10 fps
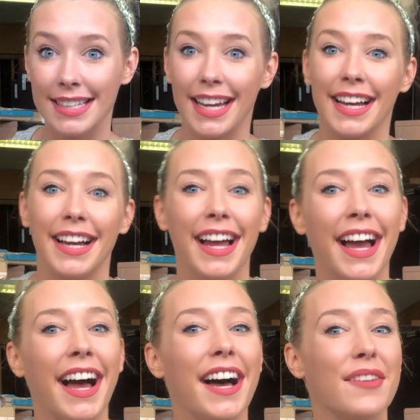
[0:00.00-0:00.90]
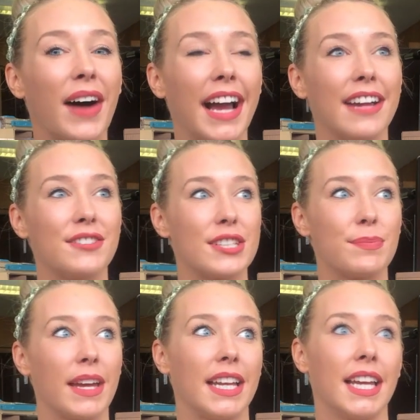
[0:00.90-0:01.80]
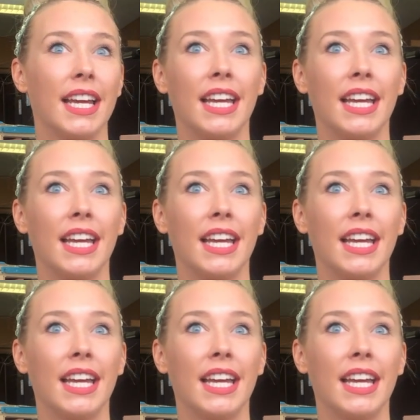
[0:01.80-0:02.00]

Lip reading: I have just been